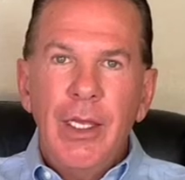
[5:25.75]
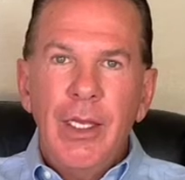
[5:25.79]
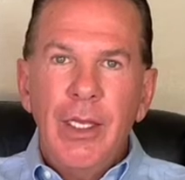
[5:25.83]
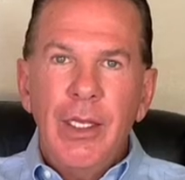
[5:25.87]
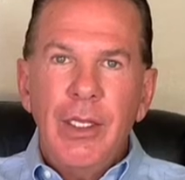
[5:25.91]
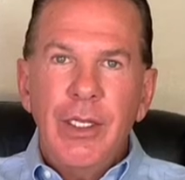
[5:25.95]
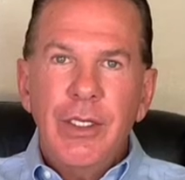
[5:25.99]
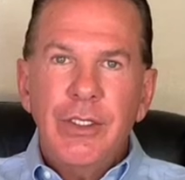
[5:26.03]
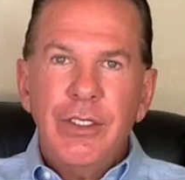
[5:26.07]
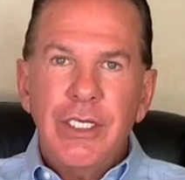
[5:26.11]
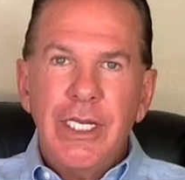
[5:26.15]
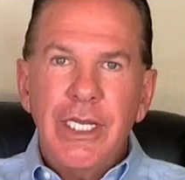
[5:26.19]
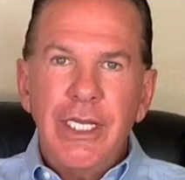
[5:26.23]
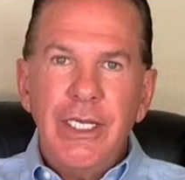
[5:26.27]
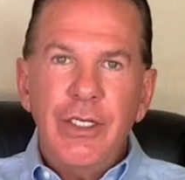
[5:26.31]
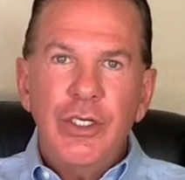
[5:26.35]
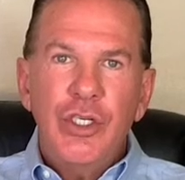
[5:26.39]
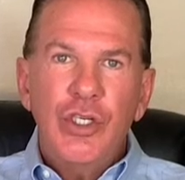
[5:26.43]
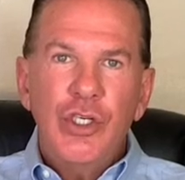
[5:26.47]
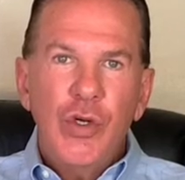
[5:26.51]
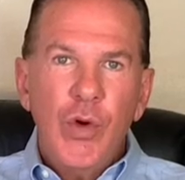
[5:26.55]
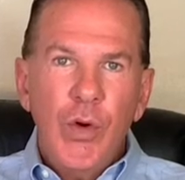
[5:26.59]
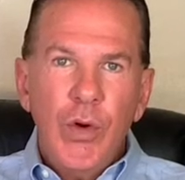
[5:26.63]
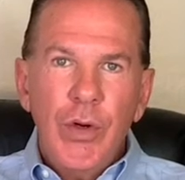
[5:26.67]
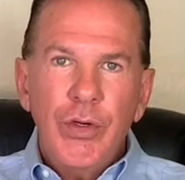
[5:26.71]
You see,
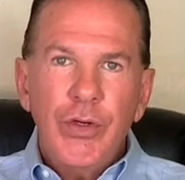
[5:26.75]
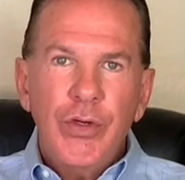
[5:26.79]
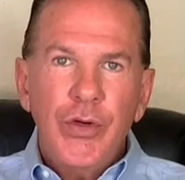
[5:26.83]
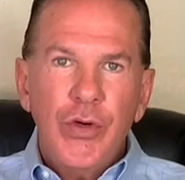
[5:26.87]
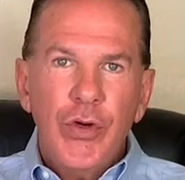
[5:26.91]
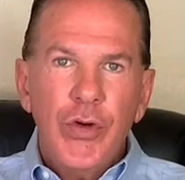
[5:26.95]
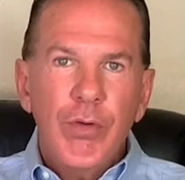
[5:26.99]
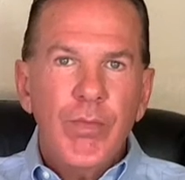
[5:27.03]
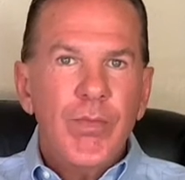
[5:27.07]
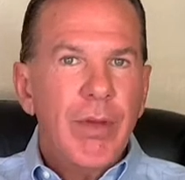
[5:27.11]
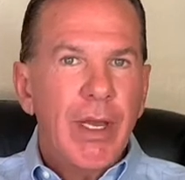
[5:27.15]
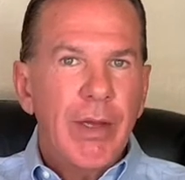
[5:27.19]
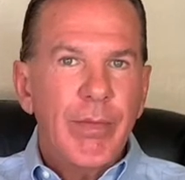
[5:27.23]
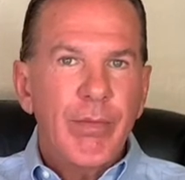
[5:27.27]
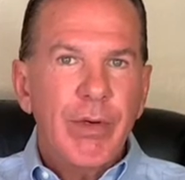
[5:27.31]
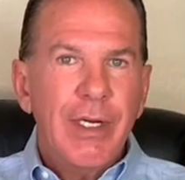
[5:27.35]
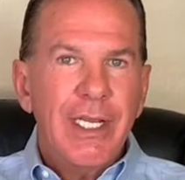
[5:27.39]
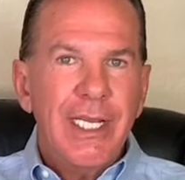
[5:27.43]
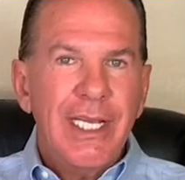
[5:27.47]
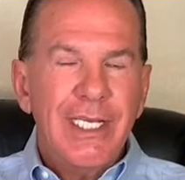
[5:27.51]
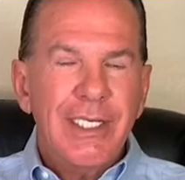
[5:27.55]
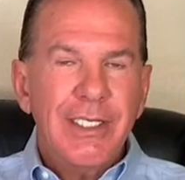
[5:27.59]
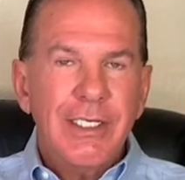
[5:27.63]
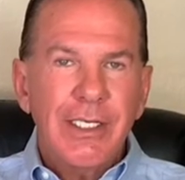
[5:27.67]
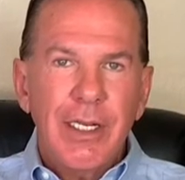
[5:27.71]
short-term memory
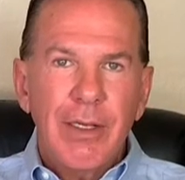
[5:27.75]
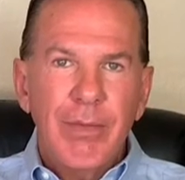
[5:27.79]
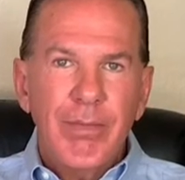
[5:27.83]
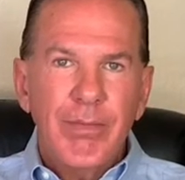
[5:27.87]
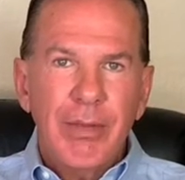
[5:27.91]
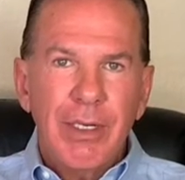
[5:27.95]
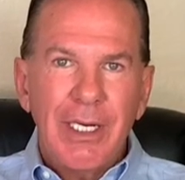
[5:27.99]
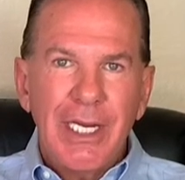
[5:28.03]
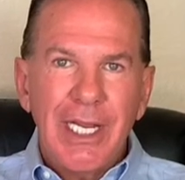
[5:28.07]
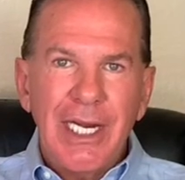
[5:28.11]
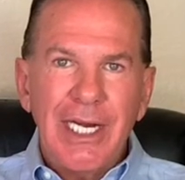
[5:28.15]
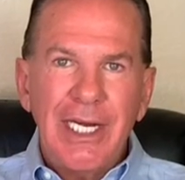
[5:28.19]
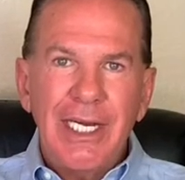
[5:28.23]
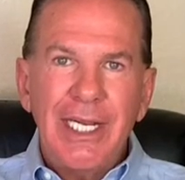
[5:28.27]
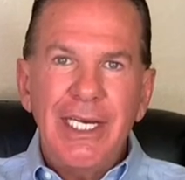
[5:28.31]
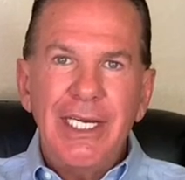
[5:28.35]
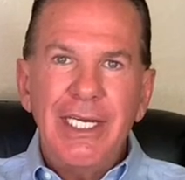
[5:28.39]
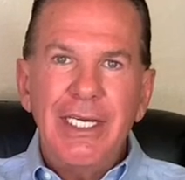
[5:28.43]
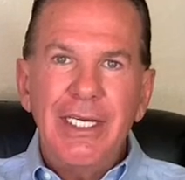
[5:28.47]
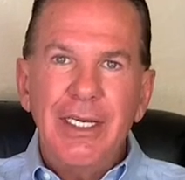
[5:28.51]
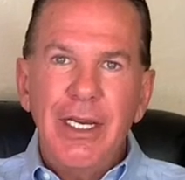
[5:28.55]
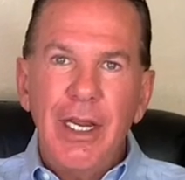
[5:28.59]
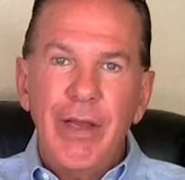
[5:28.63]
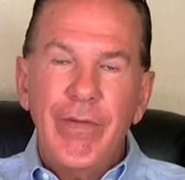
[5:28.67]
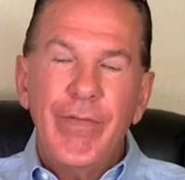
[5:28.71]
is completely
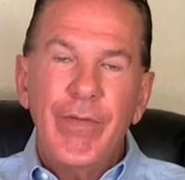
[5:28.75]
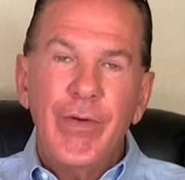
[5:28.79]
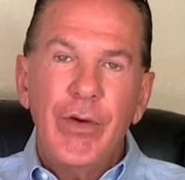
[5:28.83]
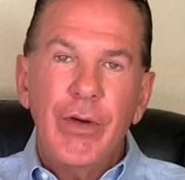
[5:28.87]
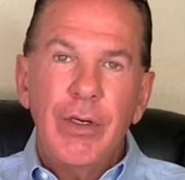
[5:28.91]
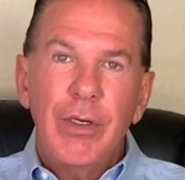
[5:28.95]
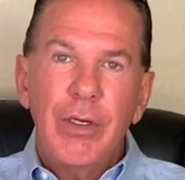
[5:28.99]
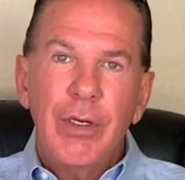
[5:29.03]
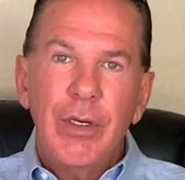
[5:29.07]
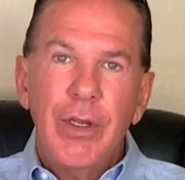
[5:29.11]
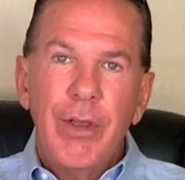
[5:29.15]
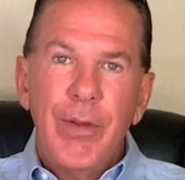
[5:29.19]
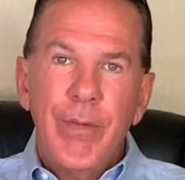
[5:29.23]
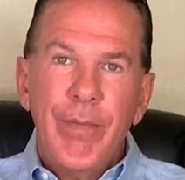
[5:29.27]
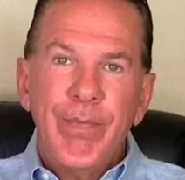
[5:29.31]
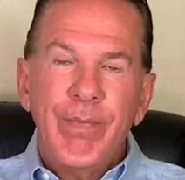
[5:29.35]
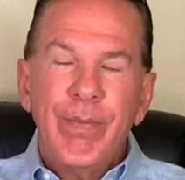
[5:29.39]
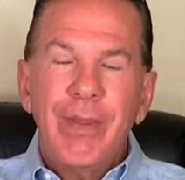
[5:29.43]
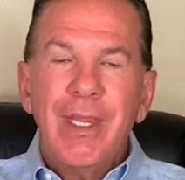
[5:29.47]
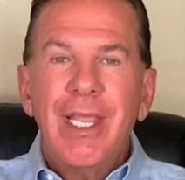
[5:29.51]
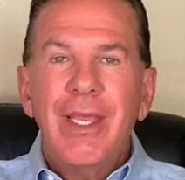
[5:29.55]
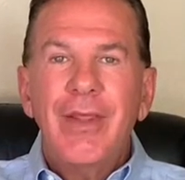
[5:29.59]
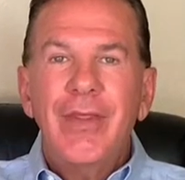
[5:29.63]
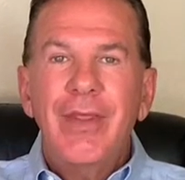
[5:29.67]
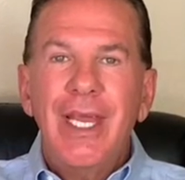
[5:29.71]
different
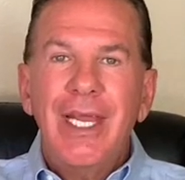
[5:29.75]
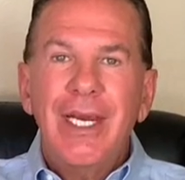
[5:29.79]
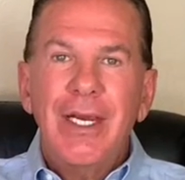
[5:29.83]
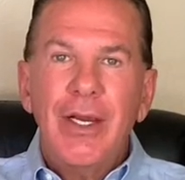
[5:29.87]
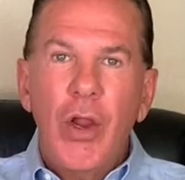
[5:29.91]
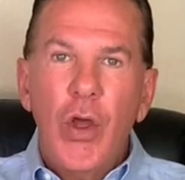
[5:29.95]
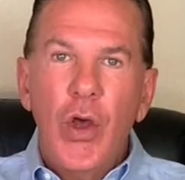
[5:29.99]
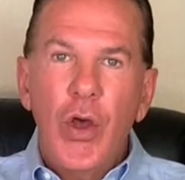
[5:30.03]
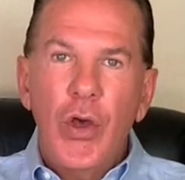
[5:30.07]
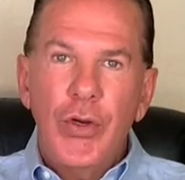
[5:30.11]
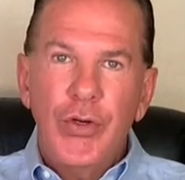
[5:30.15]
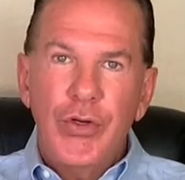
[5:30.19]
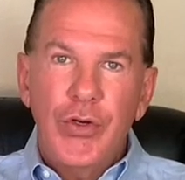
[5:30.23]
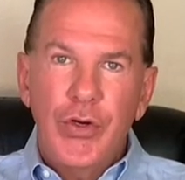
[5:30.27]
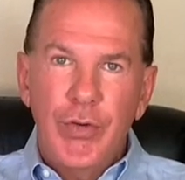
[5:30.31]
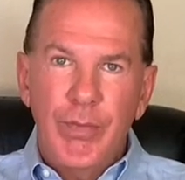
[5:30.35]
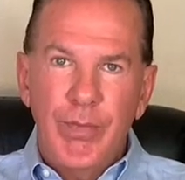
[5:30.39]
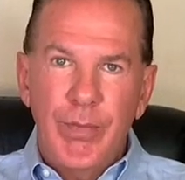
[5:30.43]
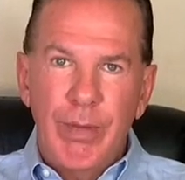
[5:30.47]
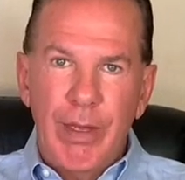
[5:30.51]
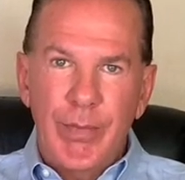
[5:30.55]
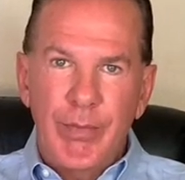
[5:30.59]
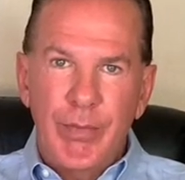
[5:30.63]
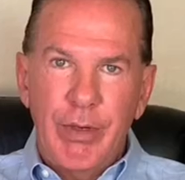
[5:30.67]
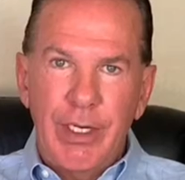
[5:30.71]
than long-term
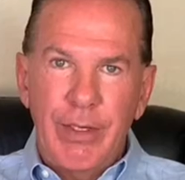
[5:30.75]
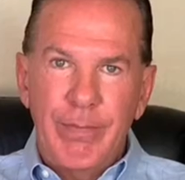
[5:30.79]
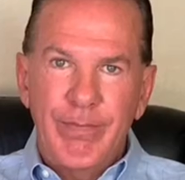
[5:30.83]
memory.